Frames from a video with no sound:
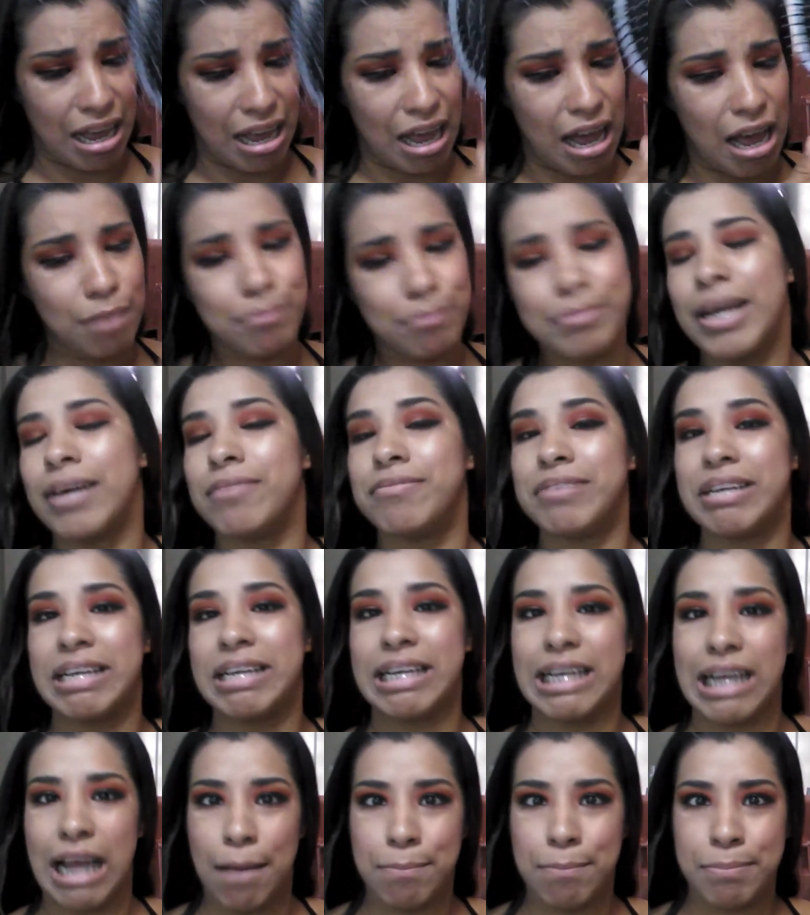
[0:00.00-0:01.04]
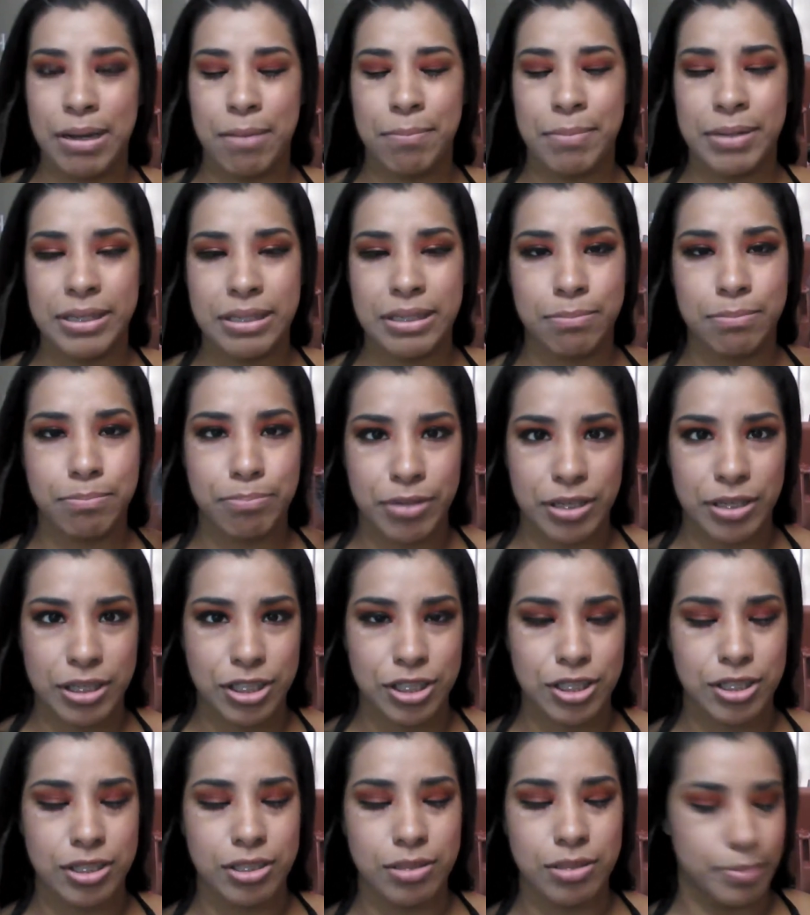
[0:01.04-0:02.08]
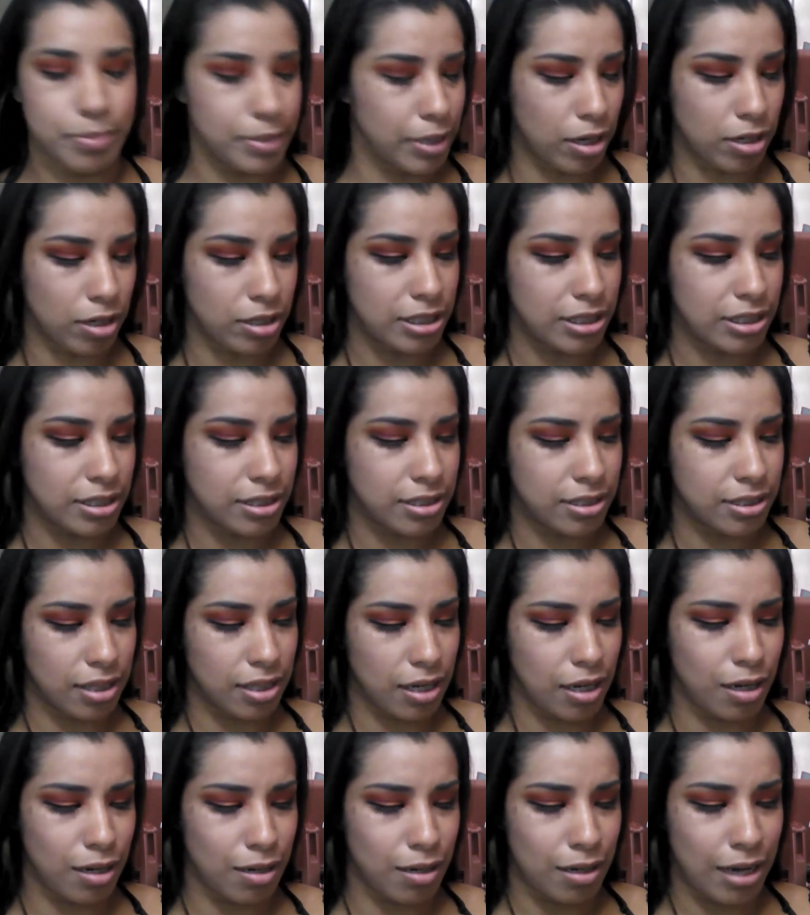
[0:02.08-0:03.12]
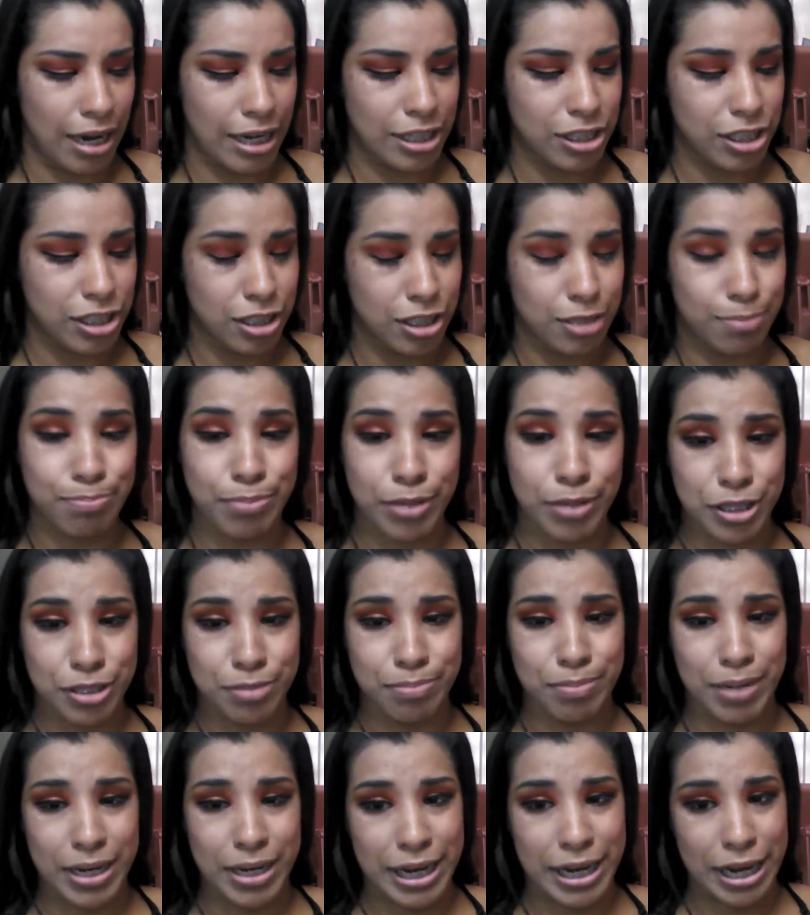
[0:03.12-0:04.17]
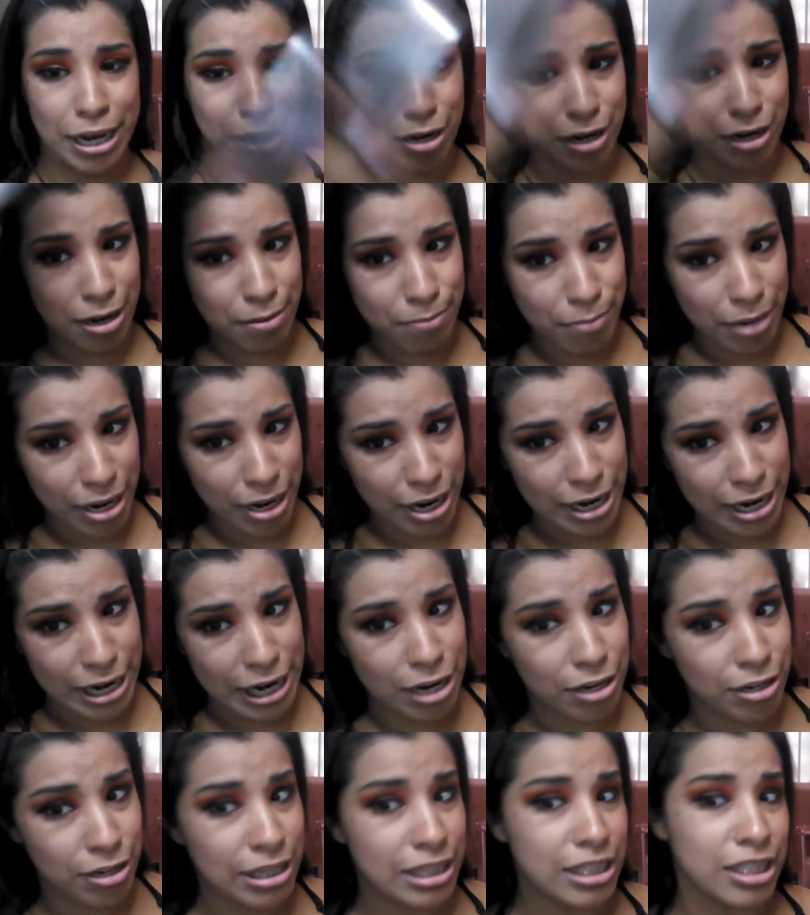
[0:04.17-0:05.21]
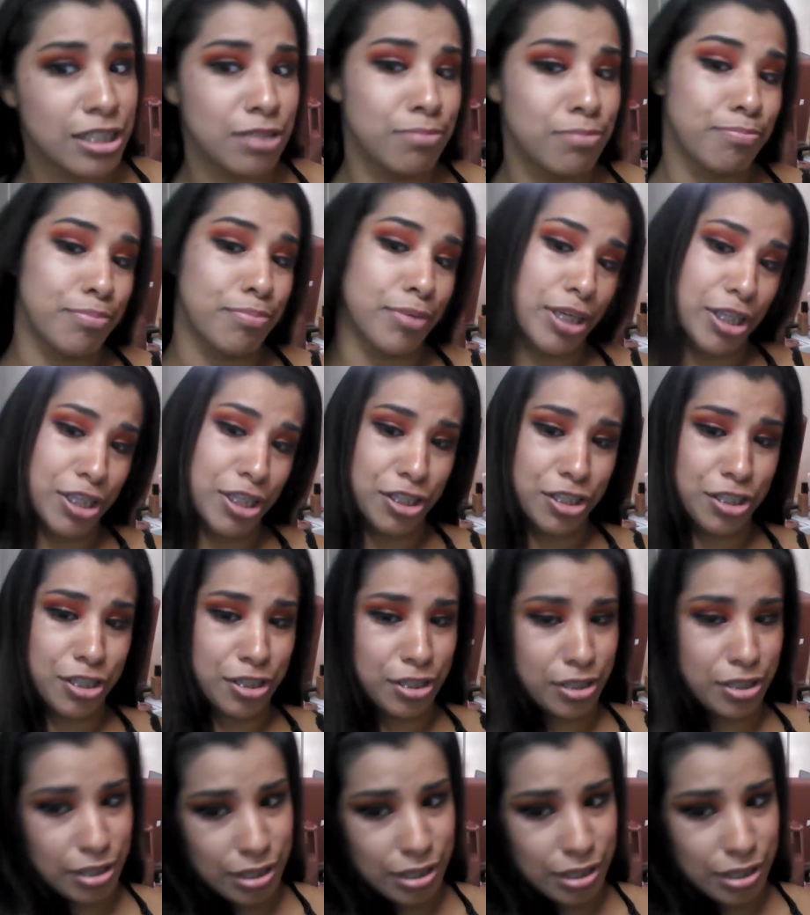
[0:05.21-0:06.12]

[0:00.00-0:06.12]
I'm not really happy about the brush, to be honest. Uh, I just brushed my hair and my hair is brushed.